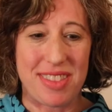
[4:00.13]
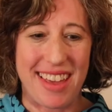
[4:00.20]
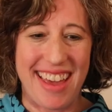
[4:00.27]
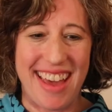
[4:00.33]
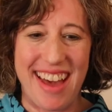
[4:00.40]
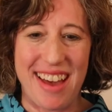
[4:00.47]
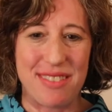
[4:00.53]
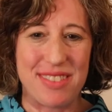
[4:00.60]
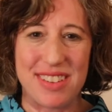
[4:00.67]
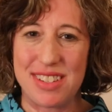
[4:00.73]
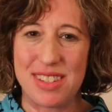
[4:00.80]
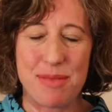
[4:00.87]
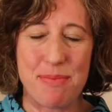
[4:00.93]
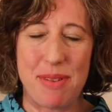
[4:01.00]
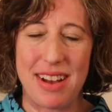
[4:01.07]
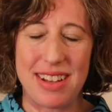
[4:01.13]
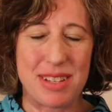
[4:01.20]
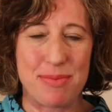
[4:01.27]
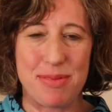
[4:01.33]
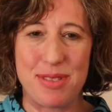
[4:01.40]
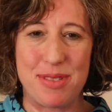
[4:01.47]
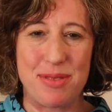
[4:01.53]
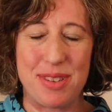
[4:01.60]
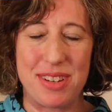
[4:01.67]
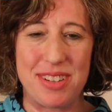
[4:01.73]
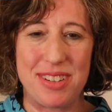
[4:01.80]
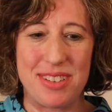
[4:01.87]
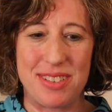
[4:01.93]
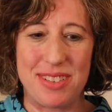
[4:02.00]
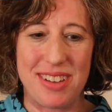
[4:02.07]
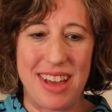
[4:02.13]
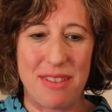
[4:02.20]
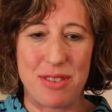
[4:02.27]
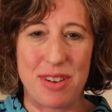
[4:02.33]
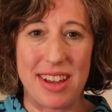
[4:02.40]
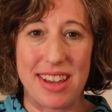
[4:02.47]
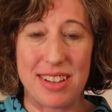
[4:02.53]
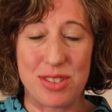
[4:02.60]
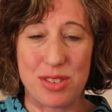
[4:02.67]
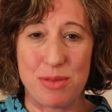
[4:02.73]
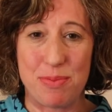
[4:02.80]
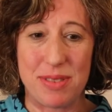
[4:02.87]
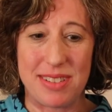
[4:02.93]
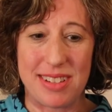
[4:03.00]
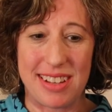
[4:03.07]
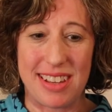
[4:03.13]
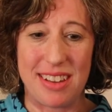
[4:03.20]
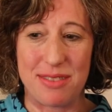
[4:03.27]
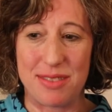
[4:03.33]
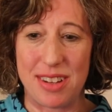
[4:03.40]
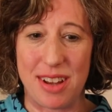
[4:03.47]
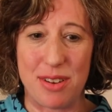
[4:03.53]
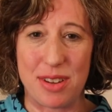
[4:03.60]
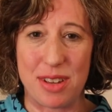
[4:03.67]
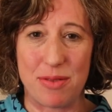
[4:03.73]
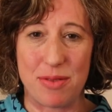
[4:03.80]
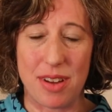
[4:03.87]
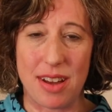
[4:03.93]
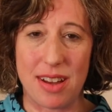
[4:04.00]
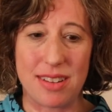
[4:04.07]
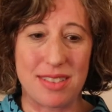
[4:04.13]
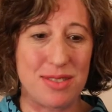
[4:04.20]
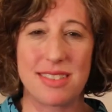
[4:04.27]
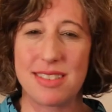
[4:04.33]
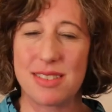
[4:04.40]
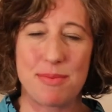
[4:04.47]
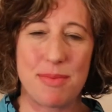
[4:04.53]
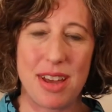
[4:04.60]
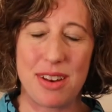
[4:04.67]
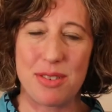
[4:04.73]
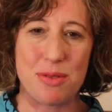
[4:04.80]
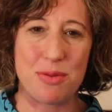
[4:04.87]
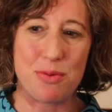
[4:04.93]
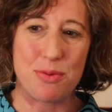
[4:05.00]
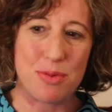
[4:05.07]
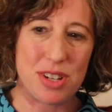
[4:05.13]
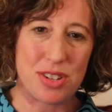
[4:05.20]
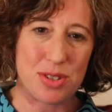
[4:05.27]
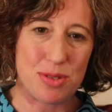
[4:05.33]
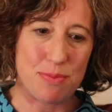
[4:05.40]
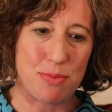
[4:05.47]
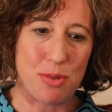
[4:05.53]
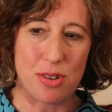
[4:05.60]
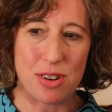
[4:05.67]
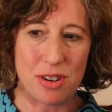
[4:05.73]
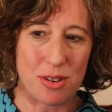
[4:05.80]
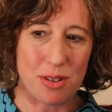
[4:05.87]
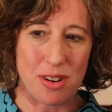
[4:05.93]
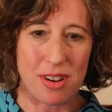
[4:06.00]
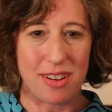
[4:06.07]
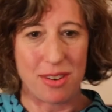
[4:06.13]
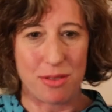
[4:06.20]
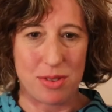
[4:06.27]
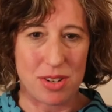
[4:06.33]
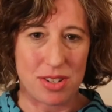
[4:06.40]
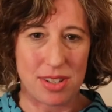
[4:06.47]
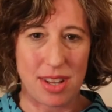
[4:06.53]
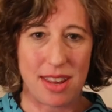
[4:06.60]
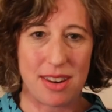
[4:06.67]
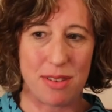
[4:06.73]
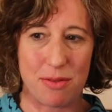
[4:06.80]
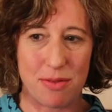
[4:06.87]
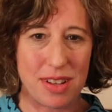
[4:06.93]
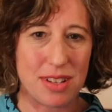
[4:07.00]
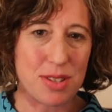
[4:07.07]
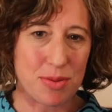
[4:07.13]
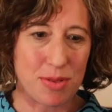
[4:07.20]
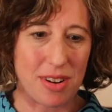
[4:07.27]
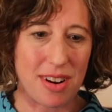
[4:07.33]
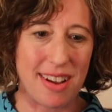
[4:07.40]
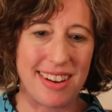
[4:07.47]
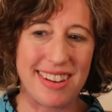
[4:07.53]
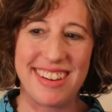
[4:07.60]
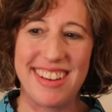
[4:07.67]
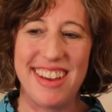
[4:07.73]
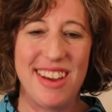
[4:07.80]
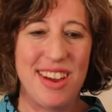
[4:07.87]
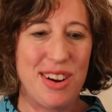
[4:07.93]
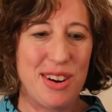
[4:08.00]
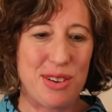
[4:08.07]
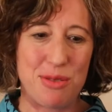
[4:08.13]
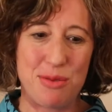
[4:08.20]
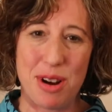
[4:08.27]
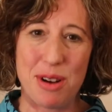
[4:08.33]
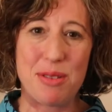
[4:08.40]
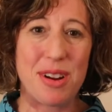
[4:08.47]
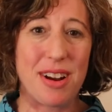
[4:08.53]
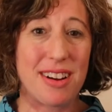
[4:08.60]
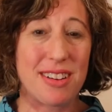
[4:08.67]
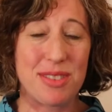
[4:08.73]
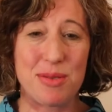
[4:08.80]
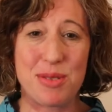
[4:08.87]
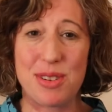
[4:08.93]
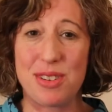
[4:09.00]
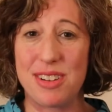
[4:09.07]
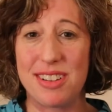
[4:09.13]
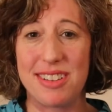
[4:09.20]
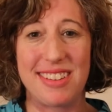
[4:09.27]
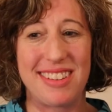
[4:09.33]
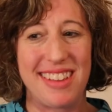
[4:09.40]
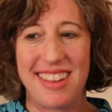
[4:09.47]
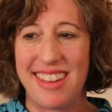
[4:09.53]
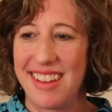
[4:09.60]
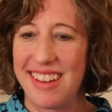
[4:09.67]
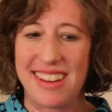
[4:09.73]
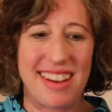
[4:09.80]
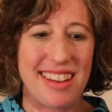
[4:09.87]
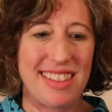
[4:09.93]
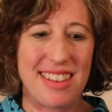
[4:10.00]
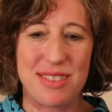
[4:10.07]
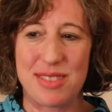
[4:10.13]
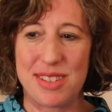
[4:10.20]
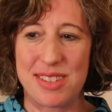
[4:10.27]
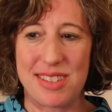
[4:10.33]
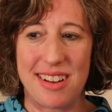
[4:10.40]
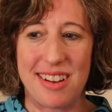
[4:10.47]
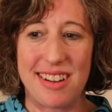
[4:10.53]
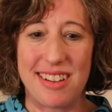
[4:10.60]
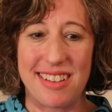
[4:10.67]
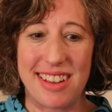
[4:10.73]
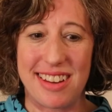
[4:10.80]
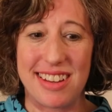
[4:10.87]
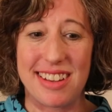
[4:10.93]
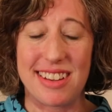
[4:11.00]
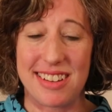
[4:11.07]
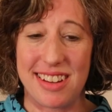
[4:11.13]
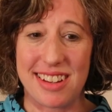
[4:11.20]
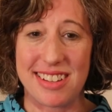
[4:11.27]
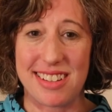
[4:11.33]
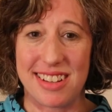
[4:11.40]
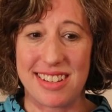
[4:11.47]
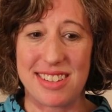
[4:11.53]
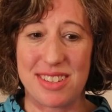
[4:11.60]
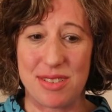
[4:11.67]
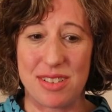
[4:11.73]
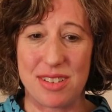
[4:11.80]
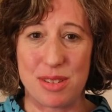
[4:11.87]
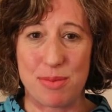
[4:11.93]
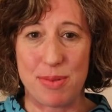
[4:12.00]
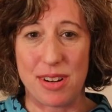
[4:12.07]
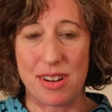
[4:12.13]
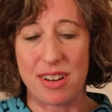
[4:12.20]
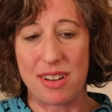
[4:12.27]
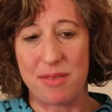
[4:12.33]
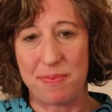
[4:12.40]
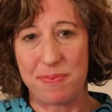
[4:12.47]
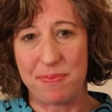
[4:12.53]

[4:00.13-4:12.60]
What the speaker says: they have. It's impossible when you have your hands open to give, to outgive God. It doesn't matter which border or which side of the fence we're on or where we are in the world. God loves us all, and He connects us through His Spirit.